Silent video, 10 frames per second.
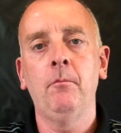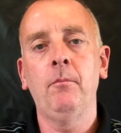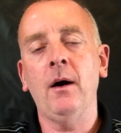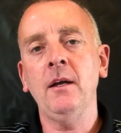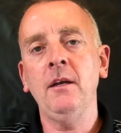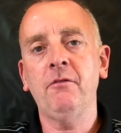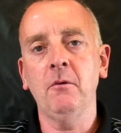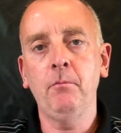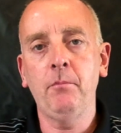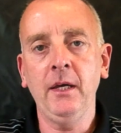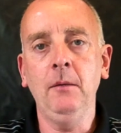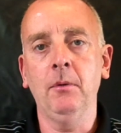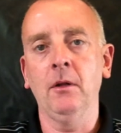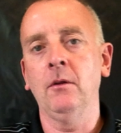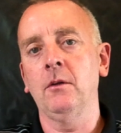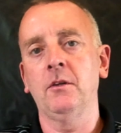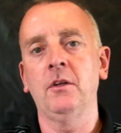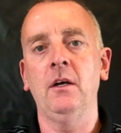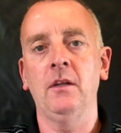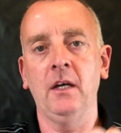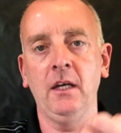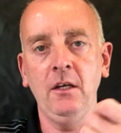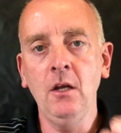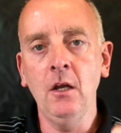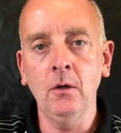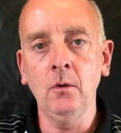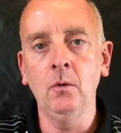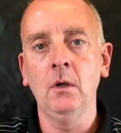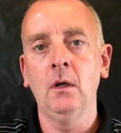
buy from people that they know,